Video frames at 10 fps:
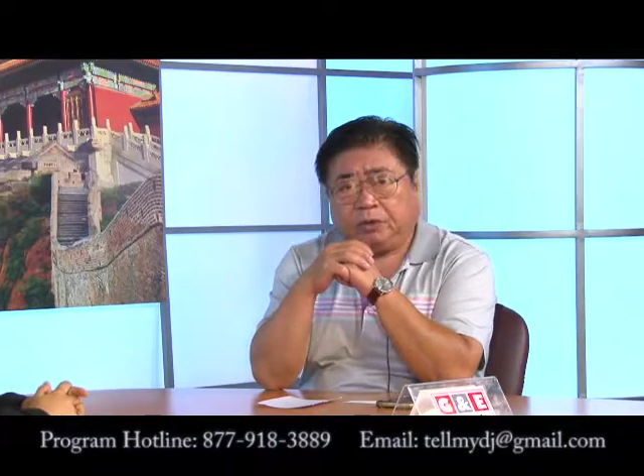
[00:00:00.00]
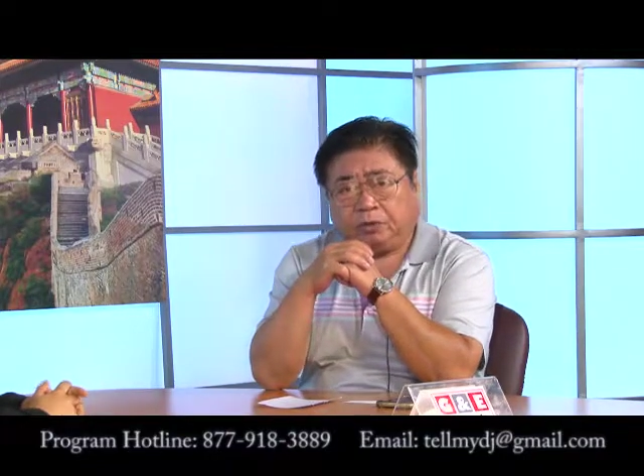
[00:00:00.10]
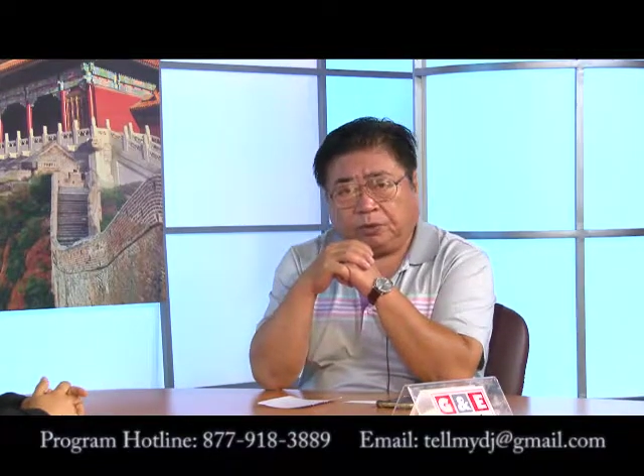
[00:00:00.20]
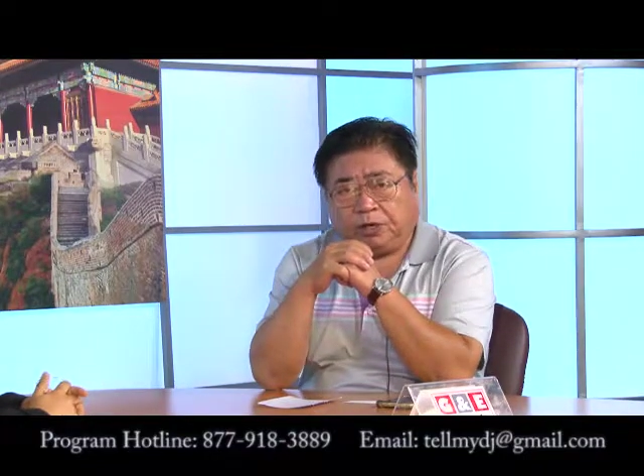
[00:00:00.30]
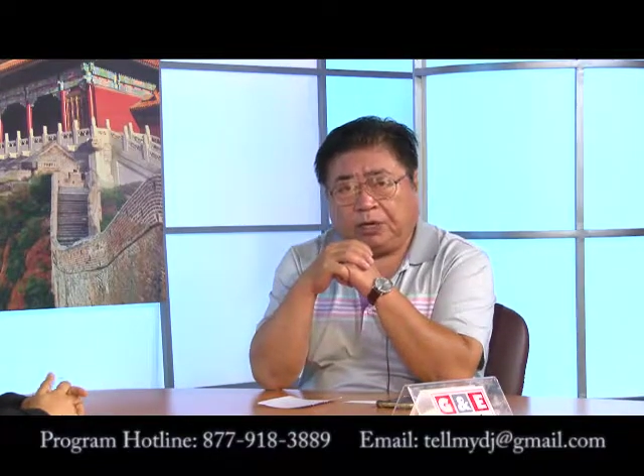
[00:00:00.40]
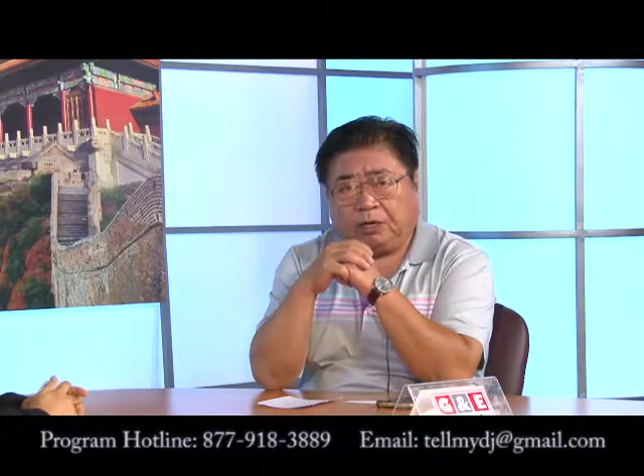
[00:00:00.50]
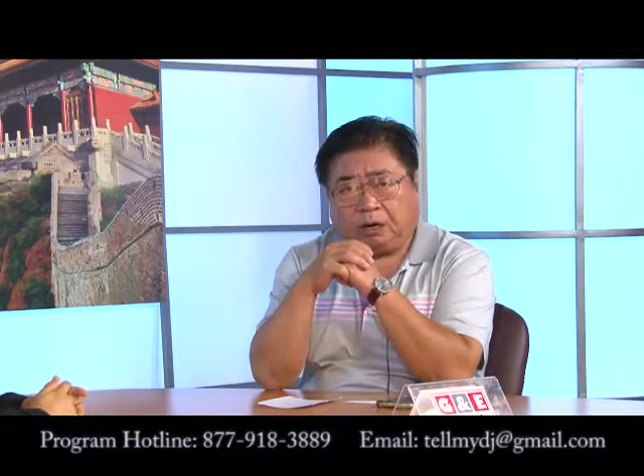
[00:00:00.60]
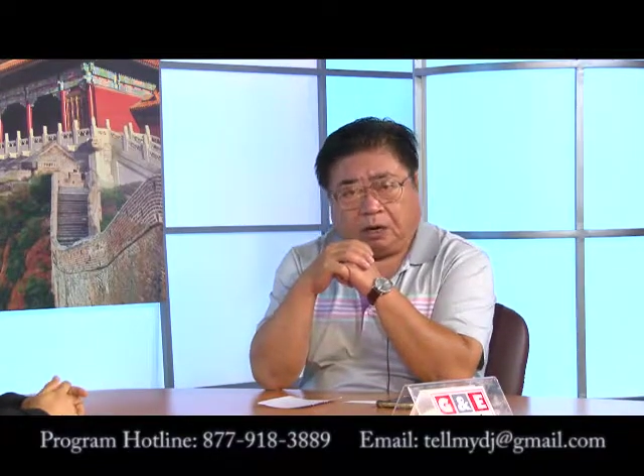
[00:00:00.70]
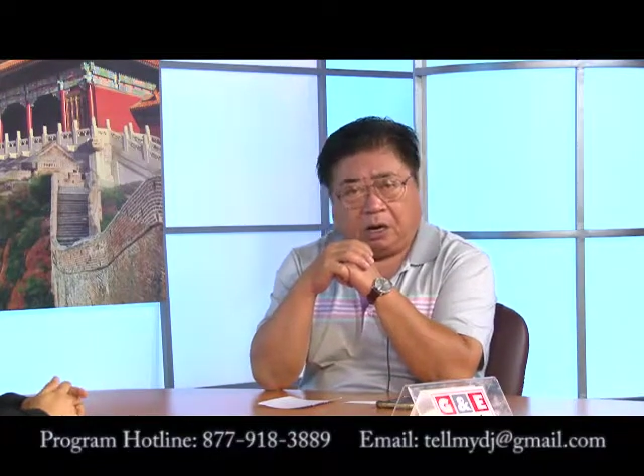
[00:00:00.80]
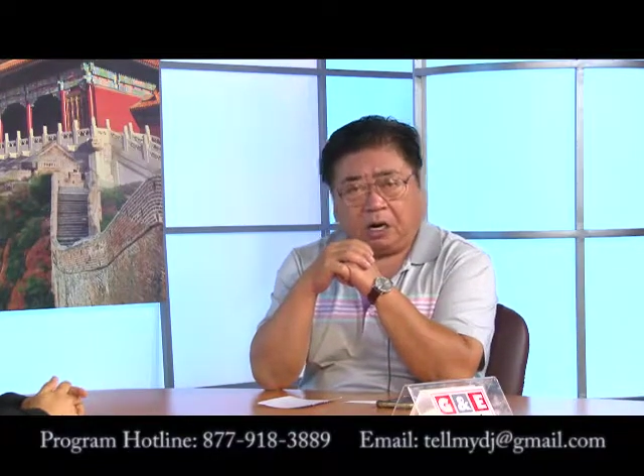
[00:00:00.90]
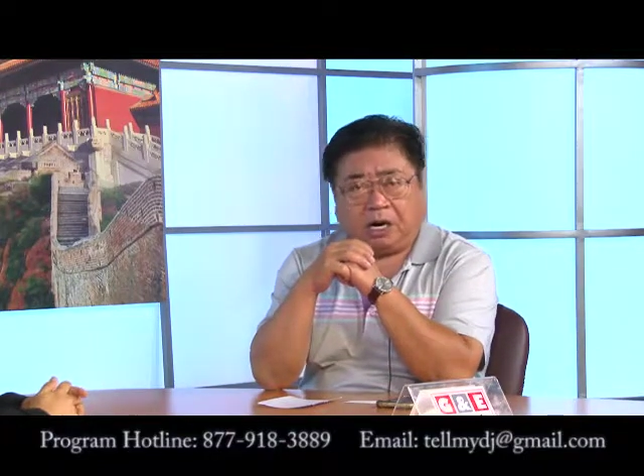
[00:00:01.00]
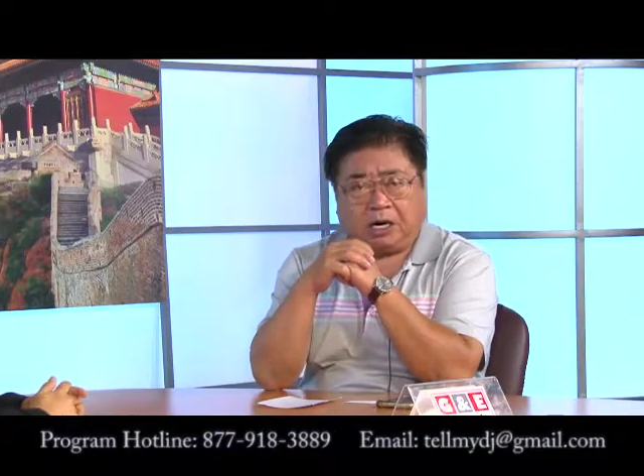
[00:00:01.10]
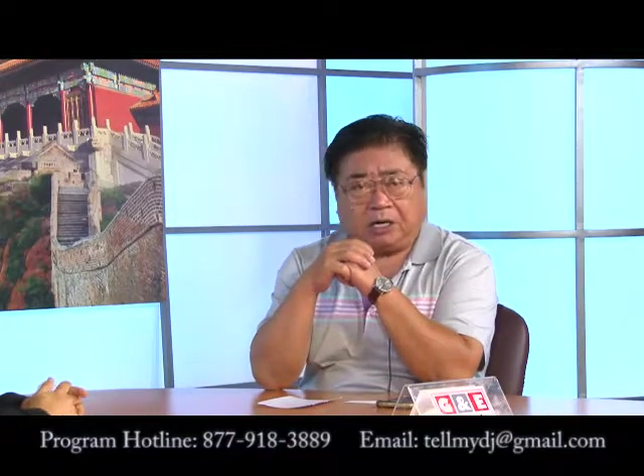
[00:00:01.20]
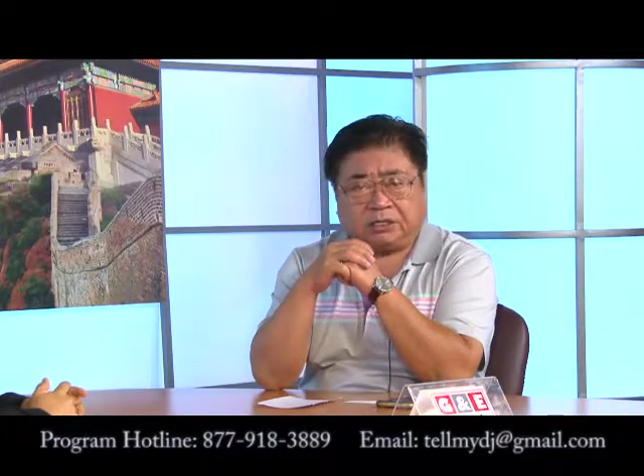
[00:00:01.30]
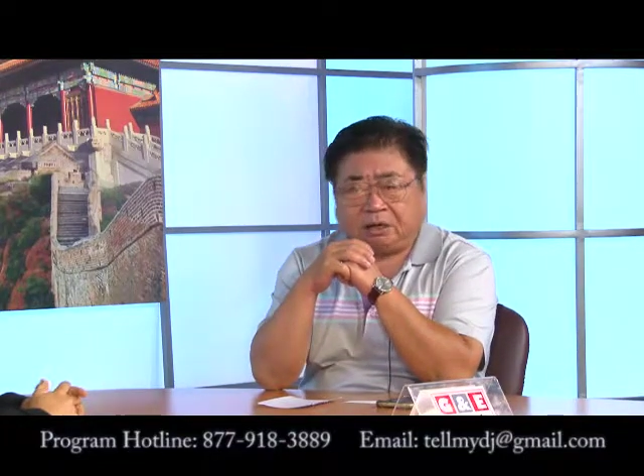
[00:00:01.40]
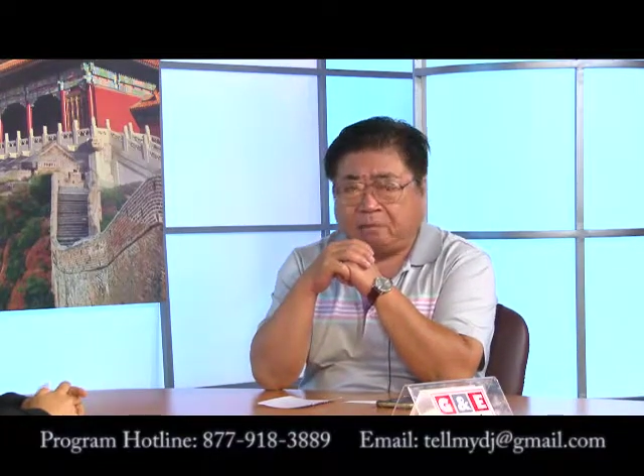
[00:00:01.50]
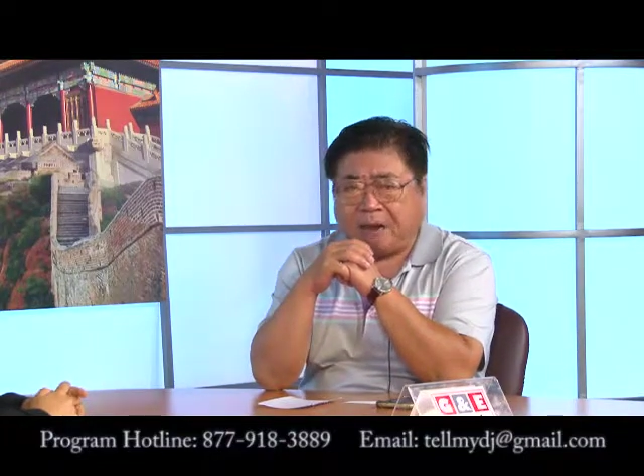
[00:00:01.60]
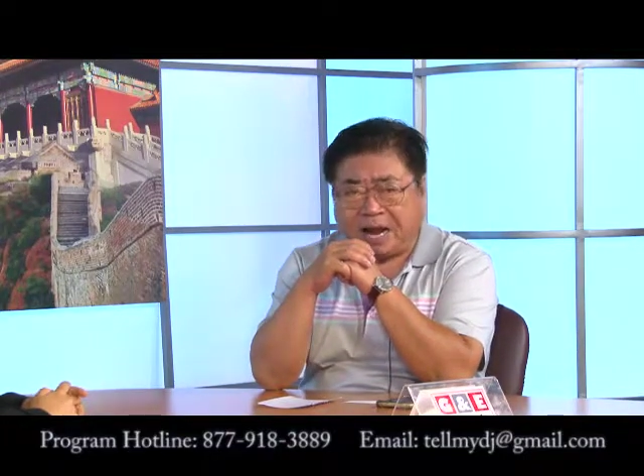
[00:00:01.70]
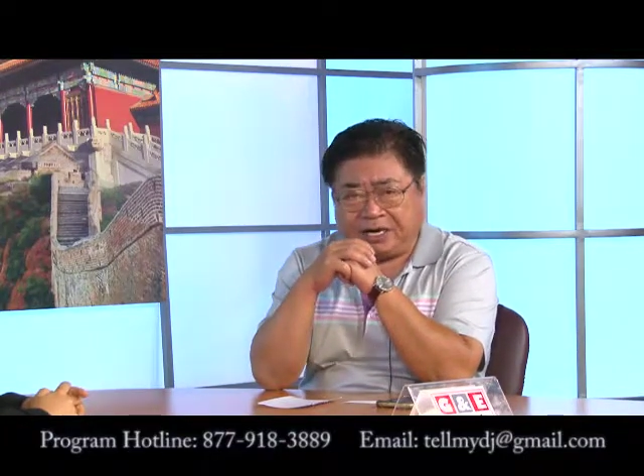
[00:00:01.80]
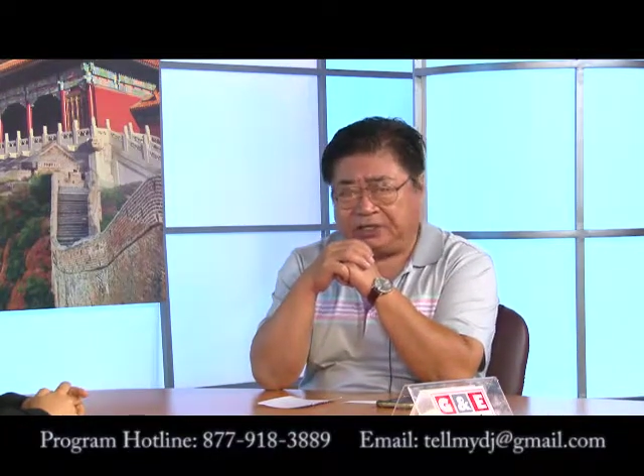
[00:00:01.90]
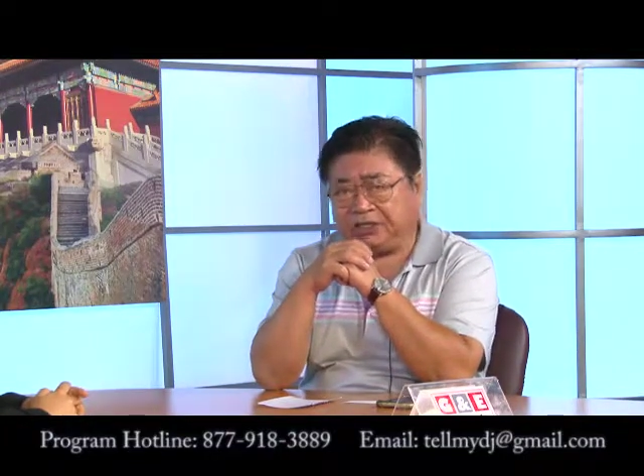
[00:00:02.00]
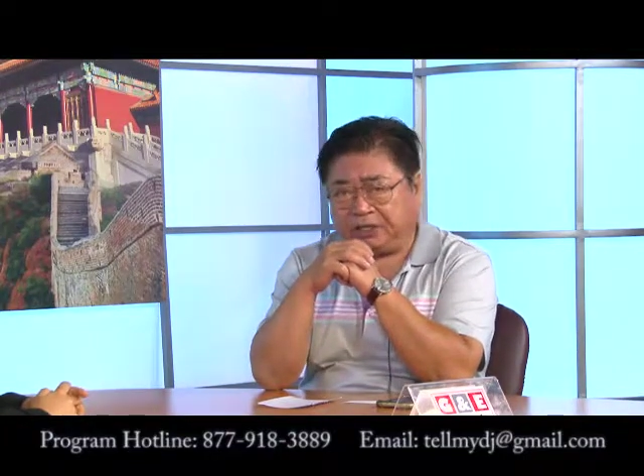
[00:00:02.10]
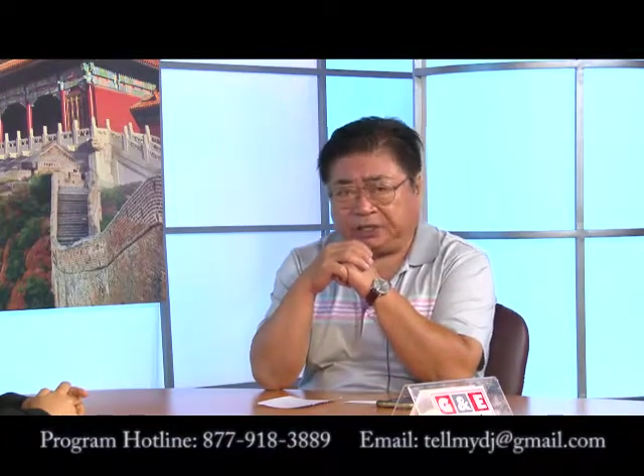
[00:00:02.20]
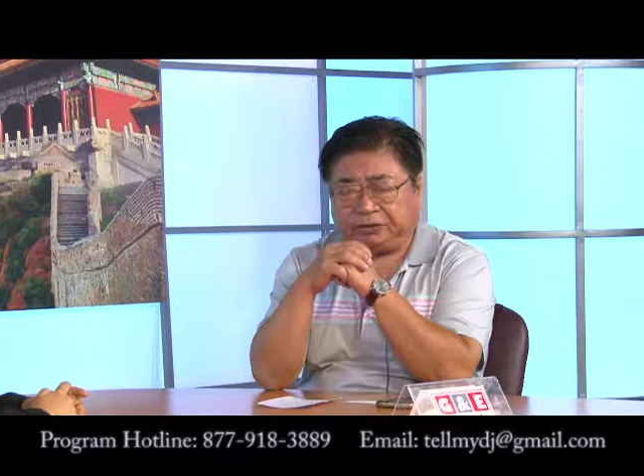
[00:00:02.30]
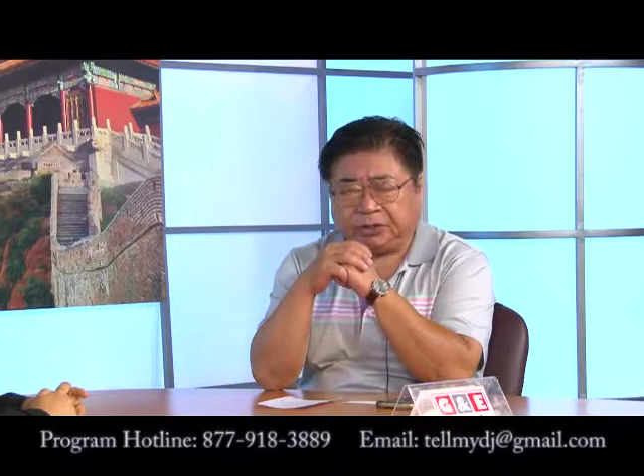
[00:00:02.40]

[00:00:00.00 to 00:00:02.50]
We are demanding